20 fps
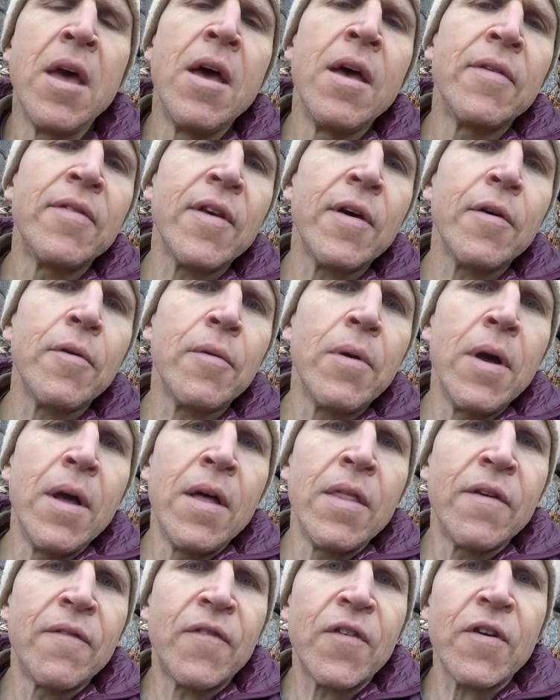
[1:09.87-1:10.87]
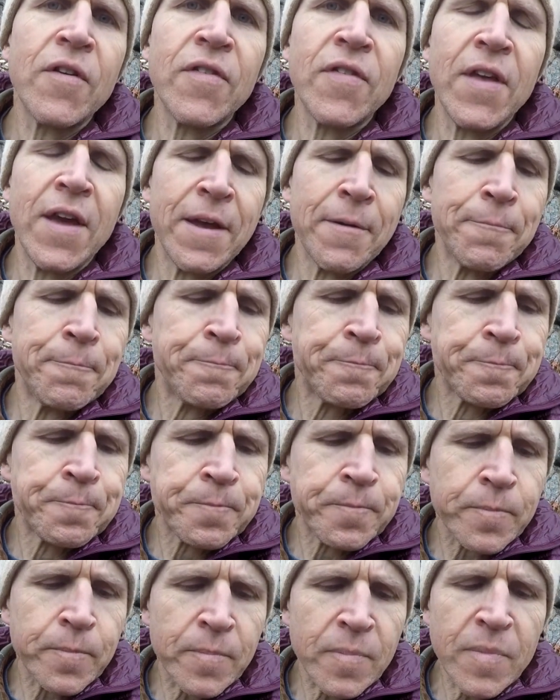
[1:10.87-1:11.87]
So the first thing
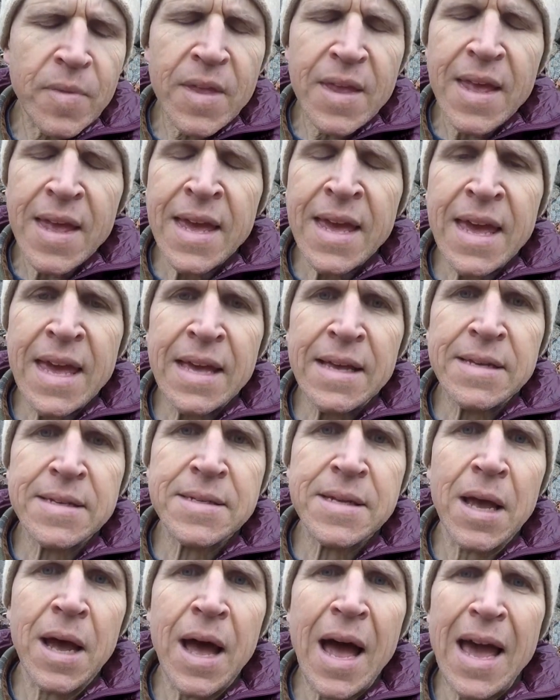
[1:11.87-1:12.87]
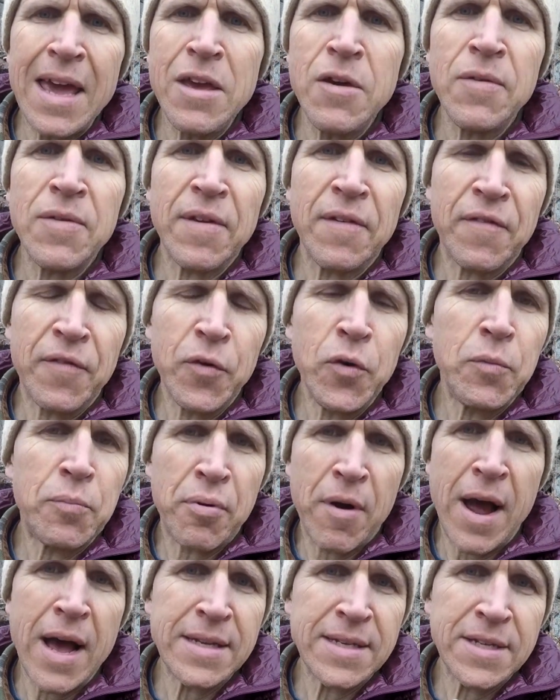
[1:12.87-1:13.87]
is I use a food
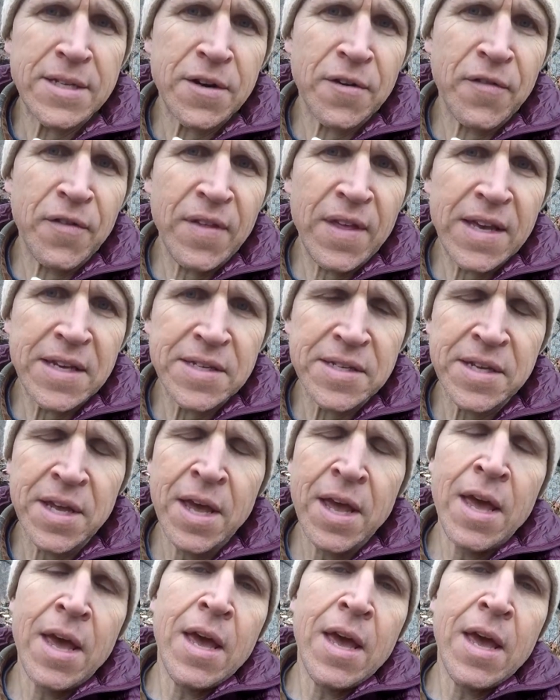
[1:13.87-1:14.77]
processor for this.